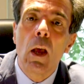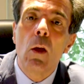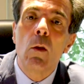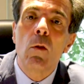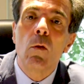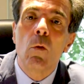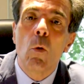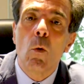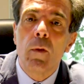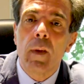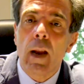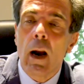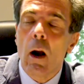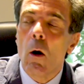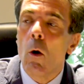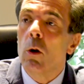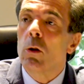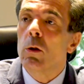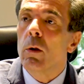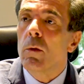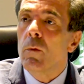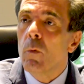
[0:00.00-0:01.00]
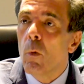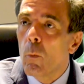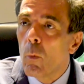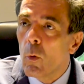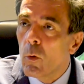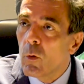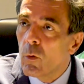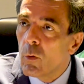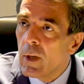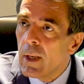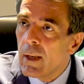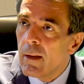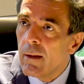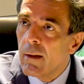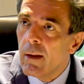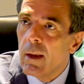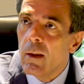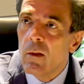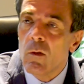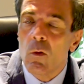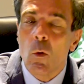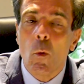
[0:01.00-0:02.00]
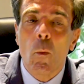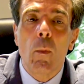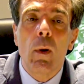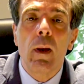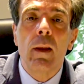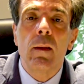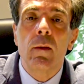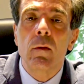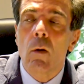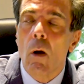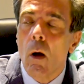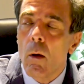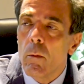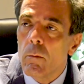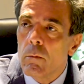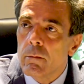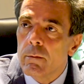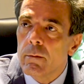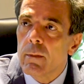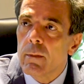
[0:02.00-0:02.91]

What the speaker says: So there are a lot of opportunities, so please come,